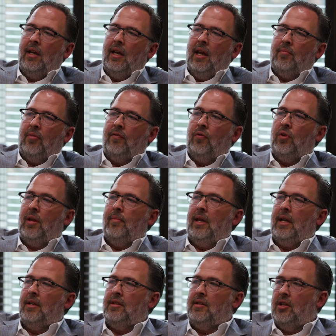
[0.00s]
and before they
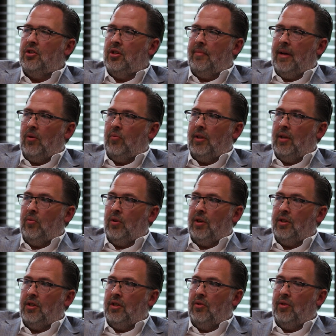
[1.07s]
made a decision about what they
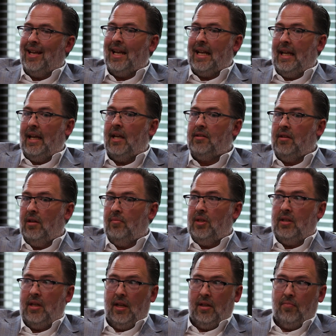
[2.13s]
wanted to do, they had a guest come and
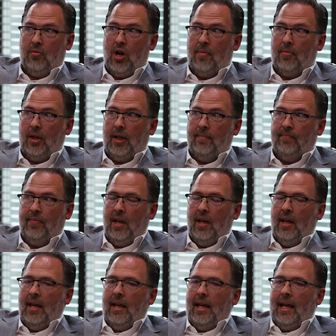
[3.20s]
stay at the property.
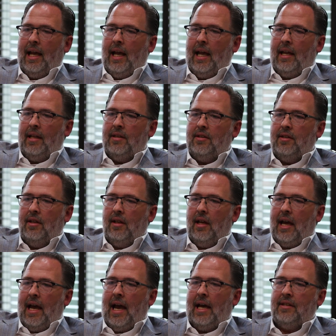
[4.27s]
And
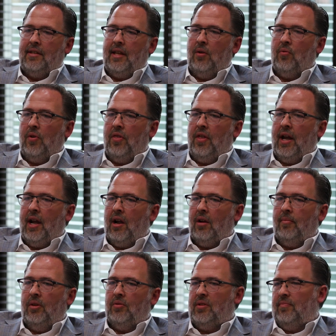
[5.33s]
as they were there,
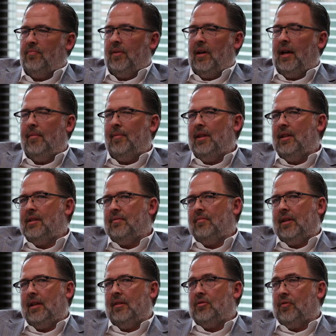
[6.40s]
it was
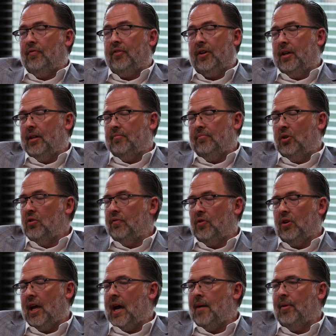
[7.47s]
a very beautiful
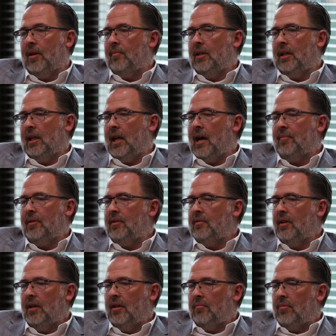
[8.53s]
cabin. I mean, the cabin,
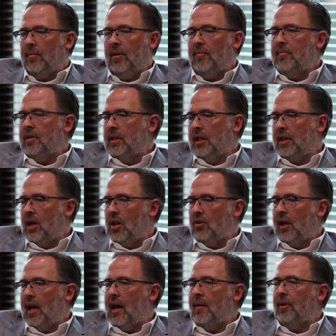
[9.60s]
probably $1 million
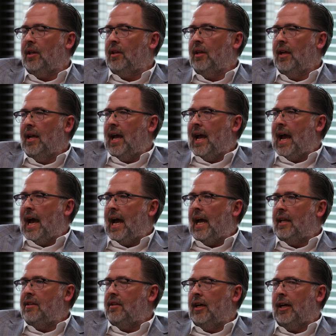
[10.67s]
cabin, right,
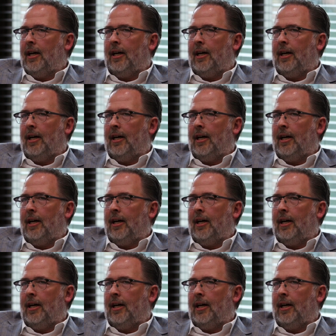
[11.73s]
had